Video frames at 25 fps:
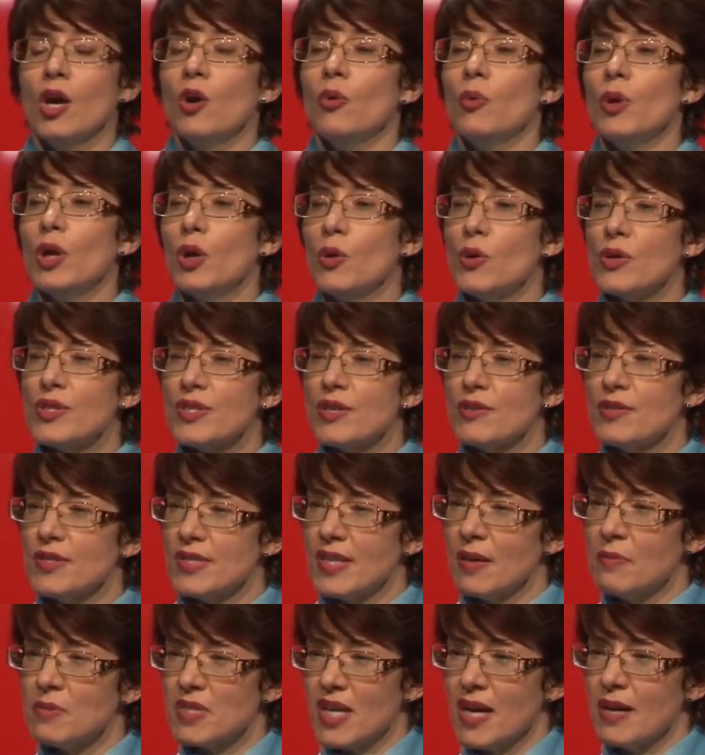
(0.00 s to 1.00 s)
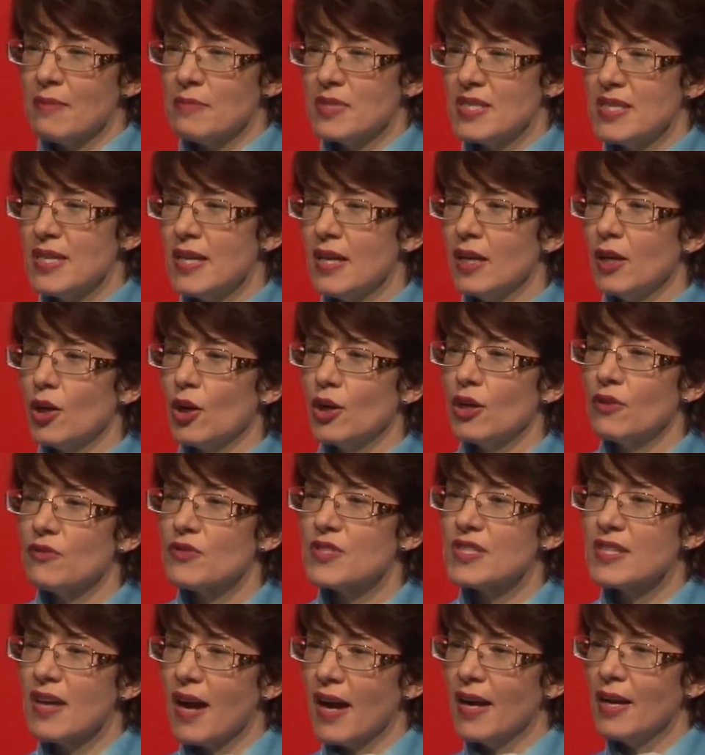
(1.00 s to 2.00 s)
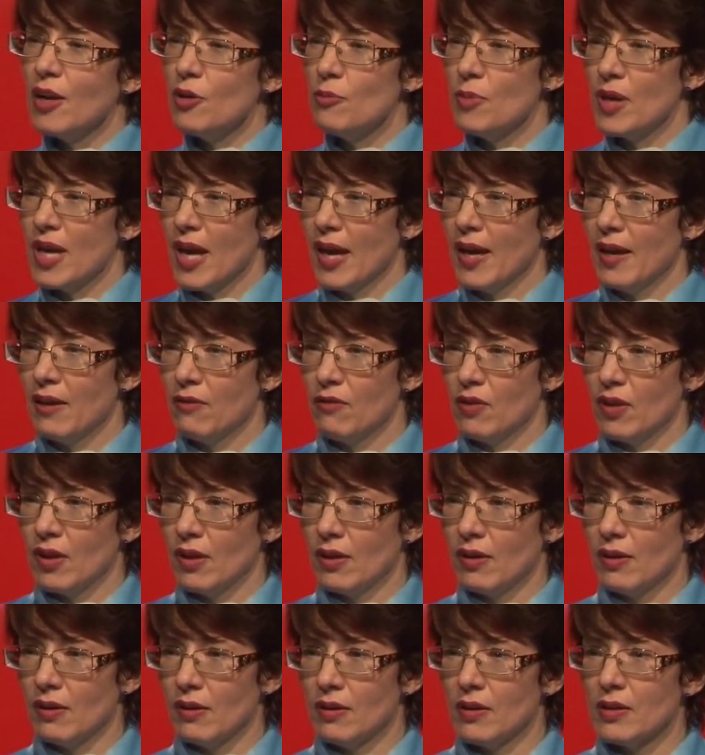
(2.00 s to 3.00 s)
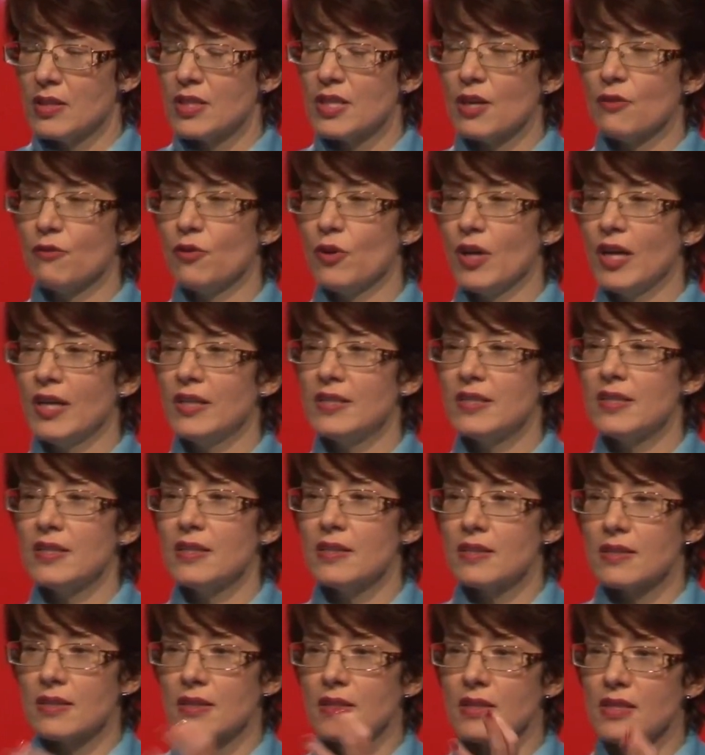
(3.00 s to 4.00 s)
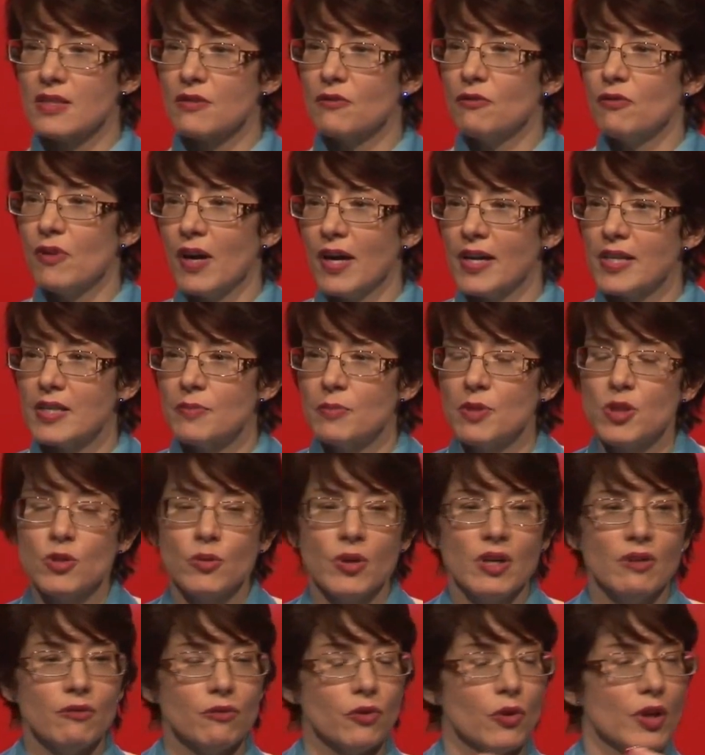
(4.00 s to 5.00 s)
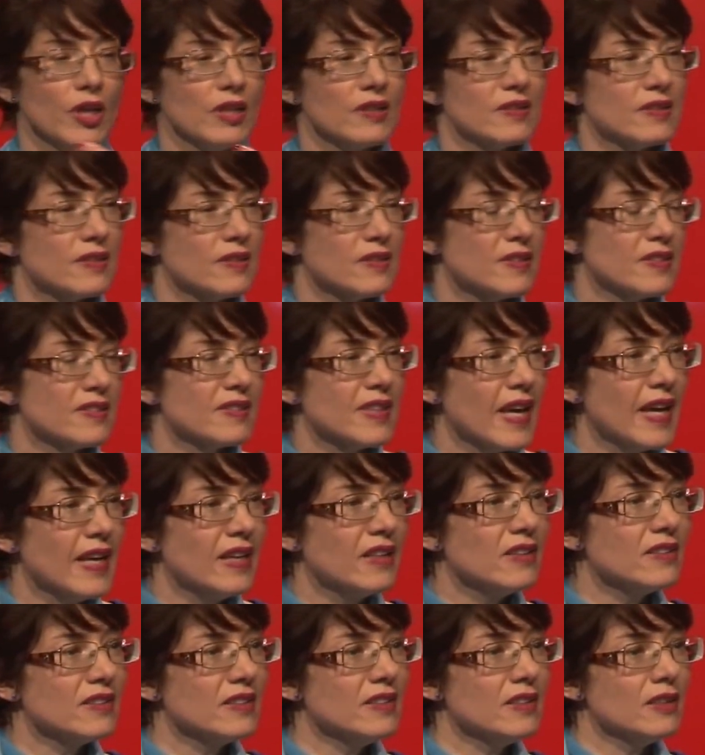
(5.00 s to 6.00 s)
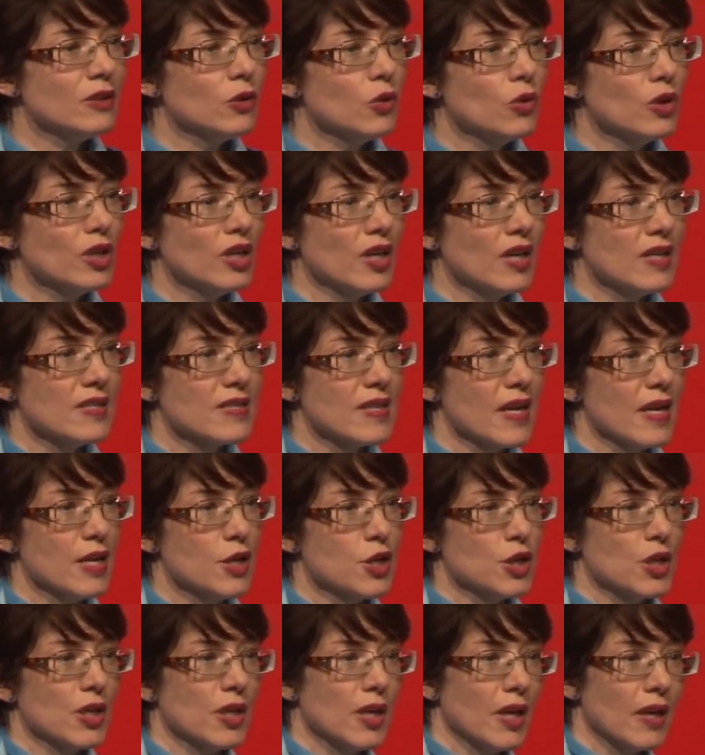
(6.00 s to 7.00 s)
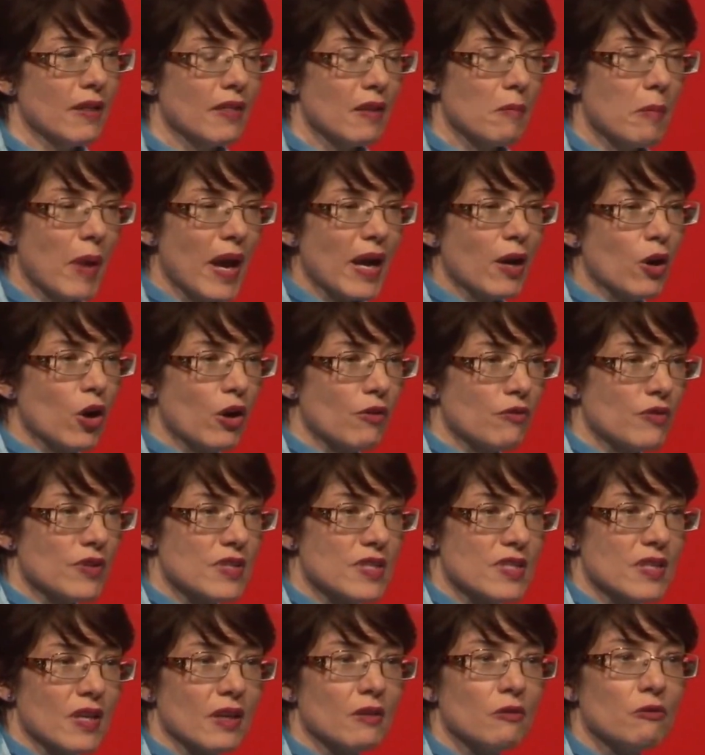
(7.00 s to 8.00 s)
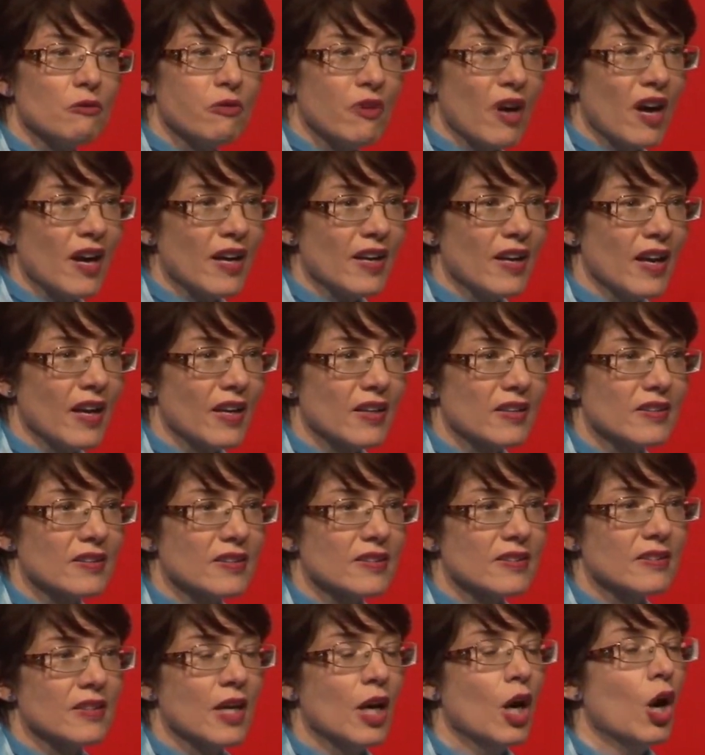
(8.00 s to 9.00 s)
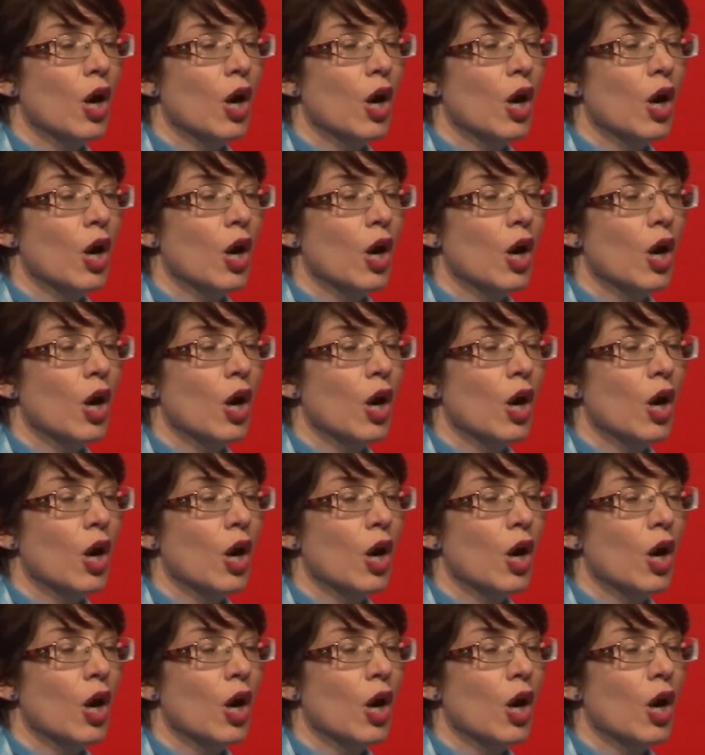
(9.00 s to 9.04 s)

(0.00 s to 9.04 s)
We also sometimes see a lot of silo behavior. So for instance, this fight between, for instance, sales in an organization and the back office and finance